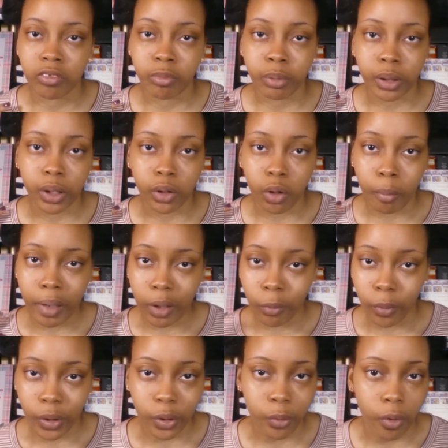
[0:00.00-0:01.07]
of prayer no matter
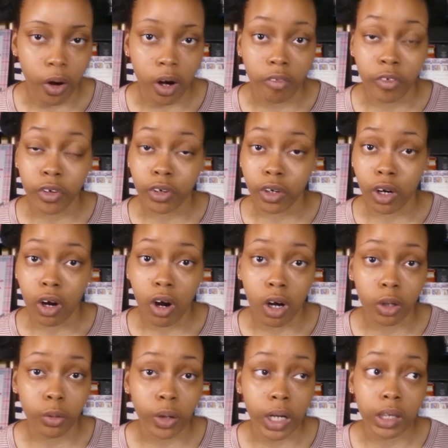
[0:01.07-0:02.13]
where you are if you're in a
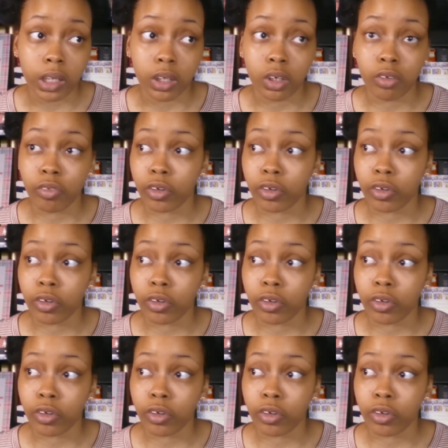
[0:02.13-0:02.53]
car lord i thank you